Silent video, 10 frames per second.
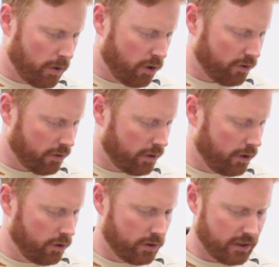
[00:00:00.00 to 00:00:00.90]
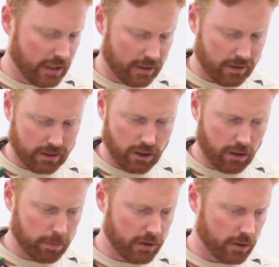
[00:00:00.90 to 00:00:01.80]
proposal to do 6
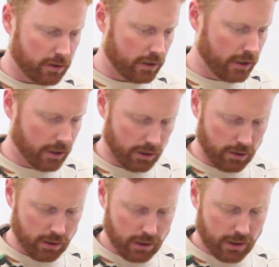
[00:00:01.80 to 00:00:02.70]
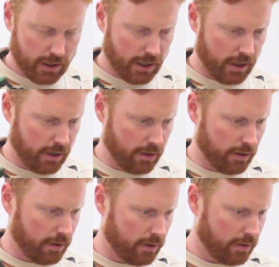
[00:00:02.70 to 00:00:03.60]
sculptures here,
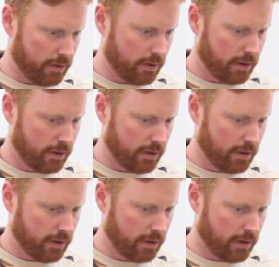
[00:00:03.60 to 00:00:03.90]
and